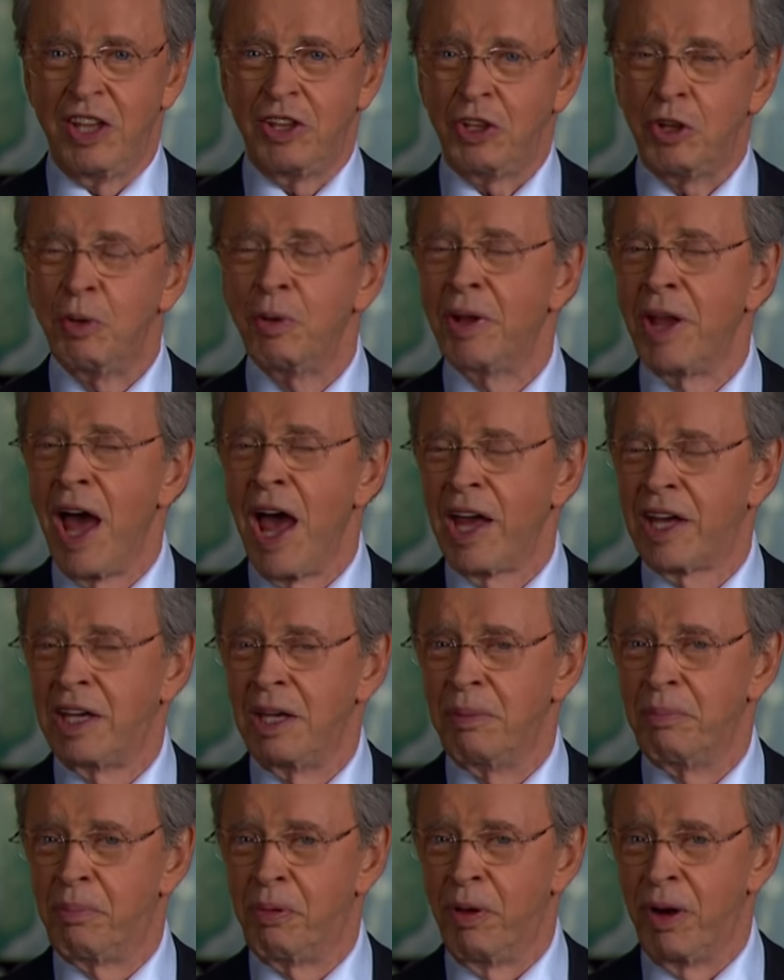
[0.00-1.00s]
You and I
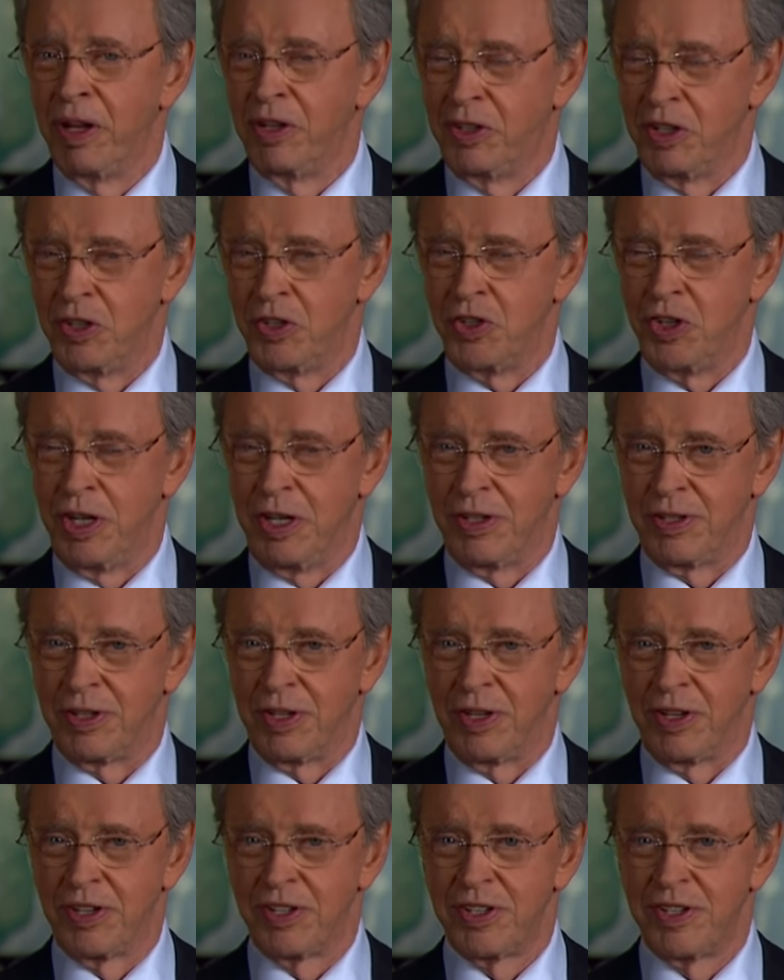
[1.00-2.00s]
can pray to
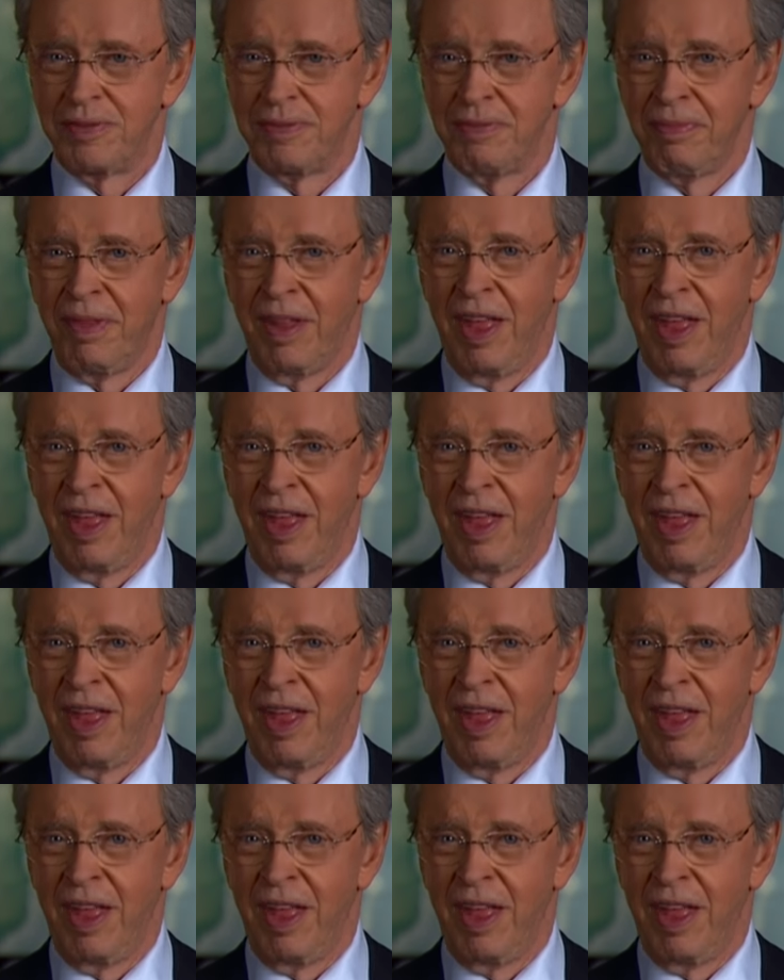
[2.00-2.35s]
Jesus.